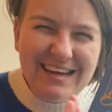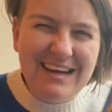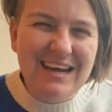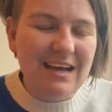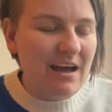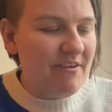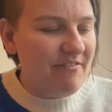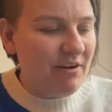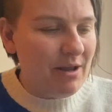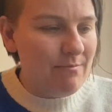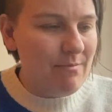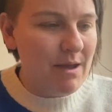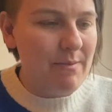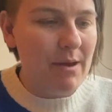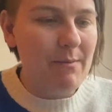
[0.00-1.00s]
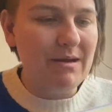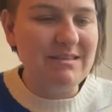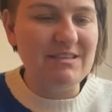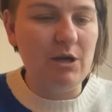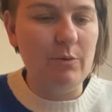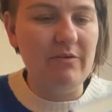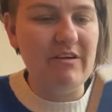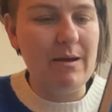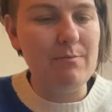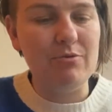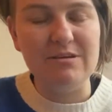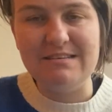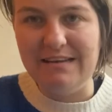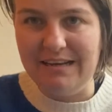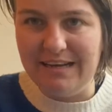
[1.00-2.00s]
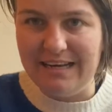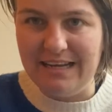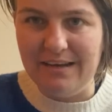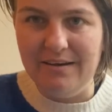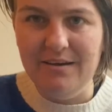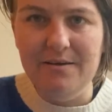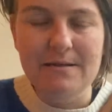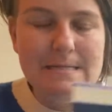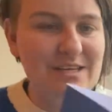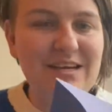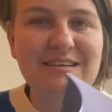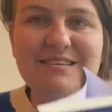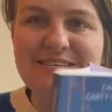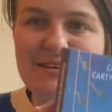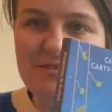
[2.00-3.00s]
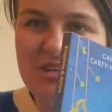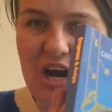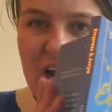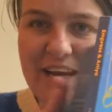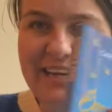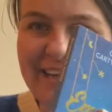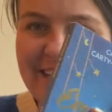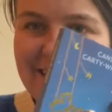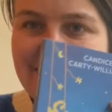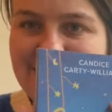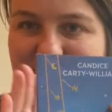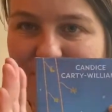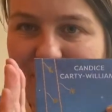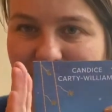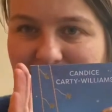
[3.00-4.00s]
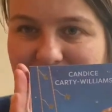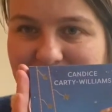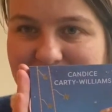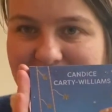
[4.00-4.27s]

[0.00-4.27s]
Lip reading: I feel like maybe I might start with Empress and Aniya because it's so tiny as well.